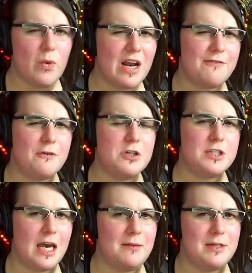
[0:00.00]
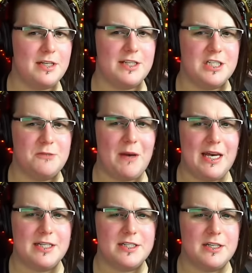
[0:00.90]
when I first came into this
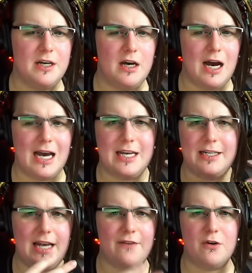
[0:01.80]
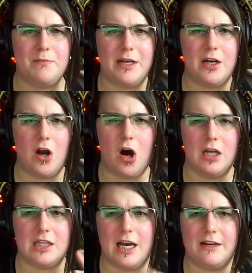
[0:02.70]
space, I had never been an
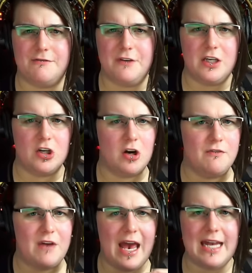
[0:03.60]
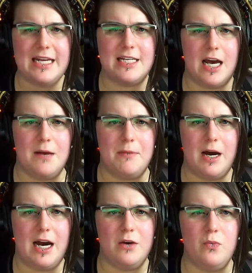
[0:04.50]
online figure of any
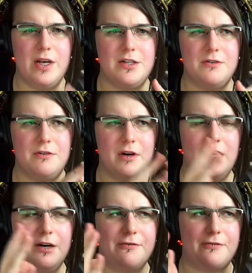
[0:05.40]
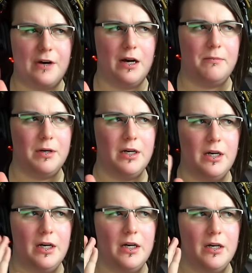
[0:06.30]
type. I went uh, from
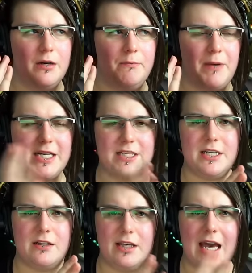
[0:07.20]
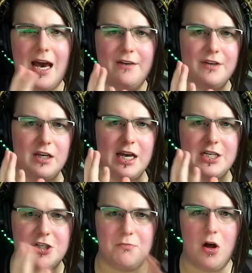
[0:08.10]
basically having
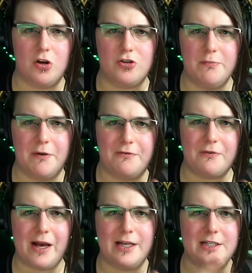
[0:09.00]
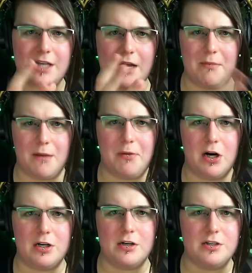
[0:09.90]
a small group of friends and my
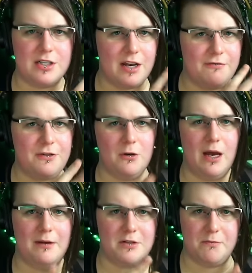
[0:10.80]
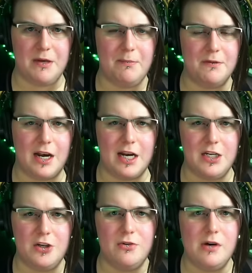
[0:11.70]
partners and a few and some people that
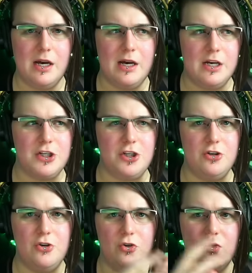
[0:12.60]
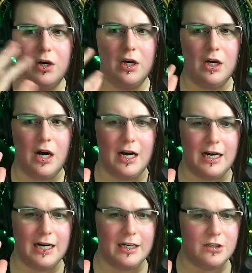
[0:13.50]
I knew to
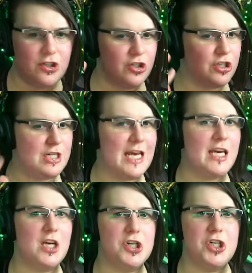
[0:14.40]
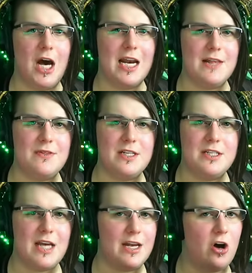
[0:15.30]
uh, taking a shot at
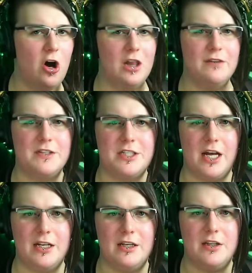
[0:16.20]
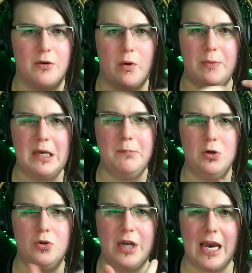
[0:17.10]
this and all of a sudden there were
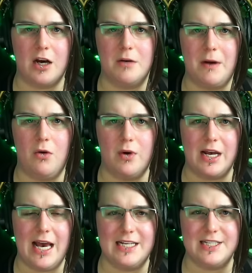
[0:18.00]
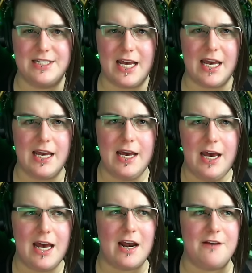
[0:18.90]
people who cared about what I had to say
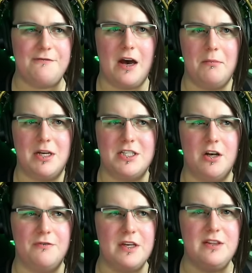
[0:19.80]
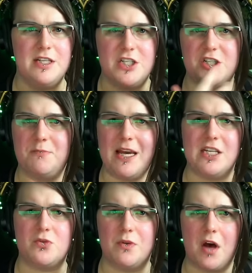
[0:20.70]
and I found myself in this
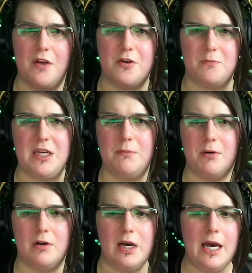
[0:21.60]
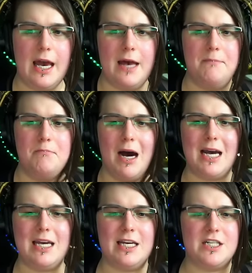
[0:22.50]
space with other people and
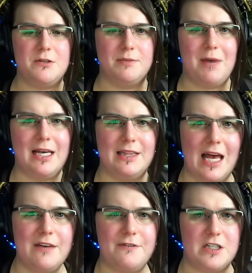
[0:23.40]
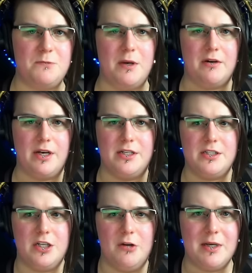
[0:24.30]
my my life
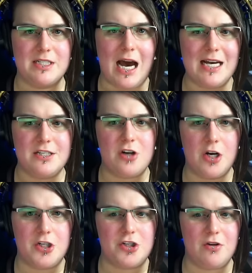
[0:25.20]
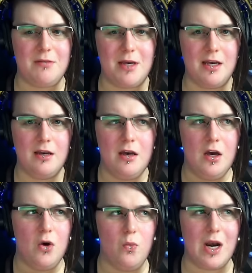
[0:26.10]
experience you know because I started streaming
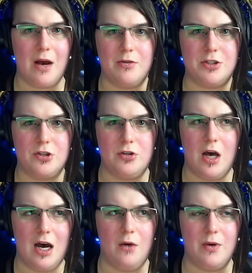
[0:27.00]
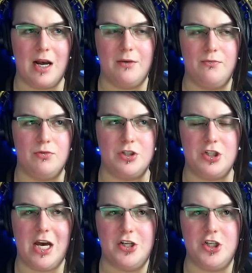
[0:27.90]
when I was uh, when I
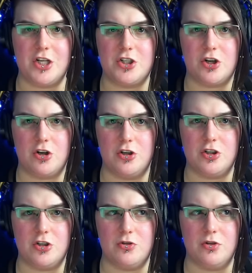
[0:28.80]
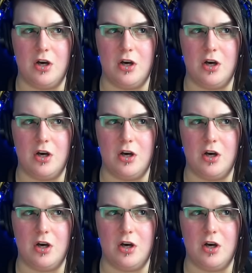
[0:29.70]
was had just turned.